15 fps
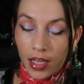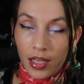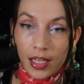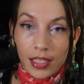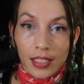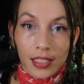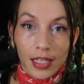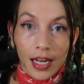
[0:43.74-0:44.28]

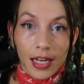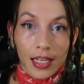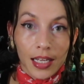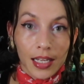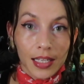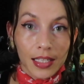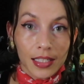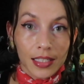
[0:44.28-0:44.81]
this deck
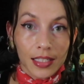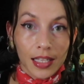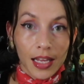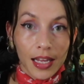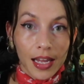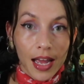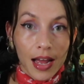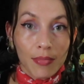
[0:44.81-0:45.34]
is
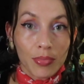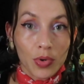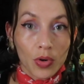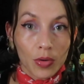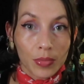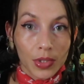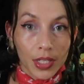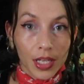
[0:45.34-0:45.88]
like
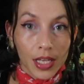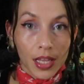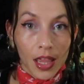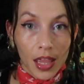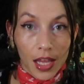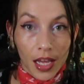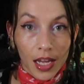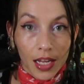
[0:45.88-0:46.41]
abnormally
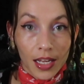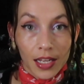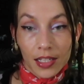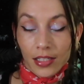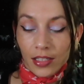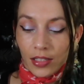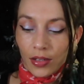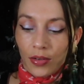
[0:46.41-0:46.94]
thick,
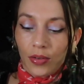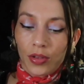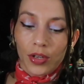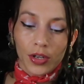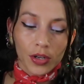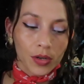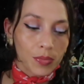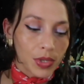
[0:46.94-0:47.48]
so there
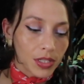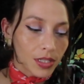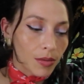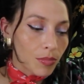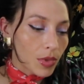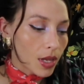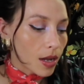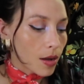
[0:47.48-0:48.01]
could be
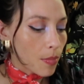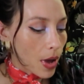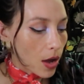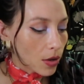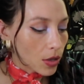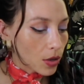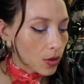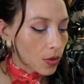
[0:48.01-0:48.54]
something about
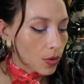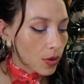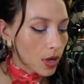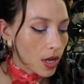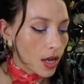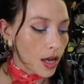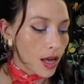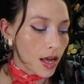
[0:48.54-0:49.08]
you
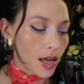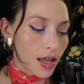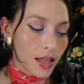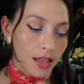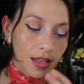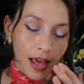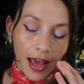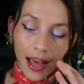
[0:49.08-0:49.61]

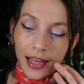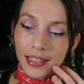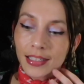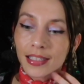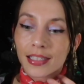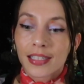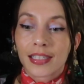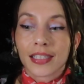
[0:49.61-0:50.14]
that
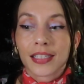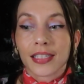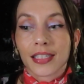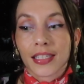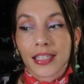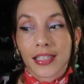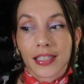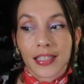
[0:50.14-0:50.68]

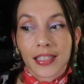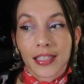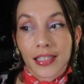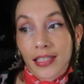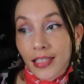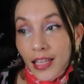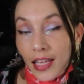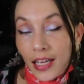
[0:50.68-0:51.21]

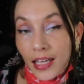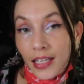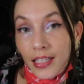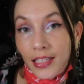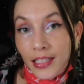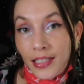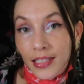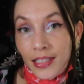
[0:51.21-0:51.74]
is thick,
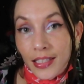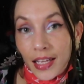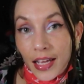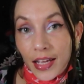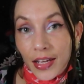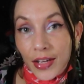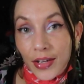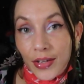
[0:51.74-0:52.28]

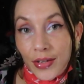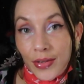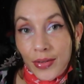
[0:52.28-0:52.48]
like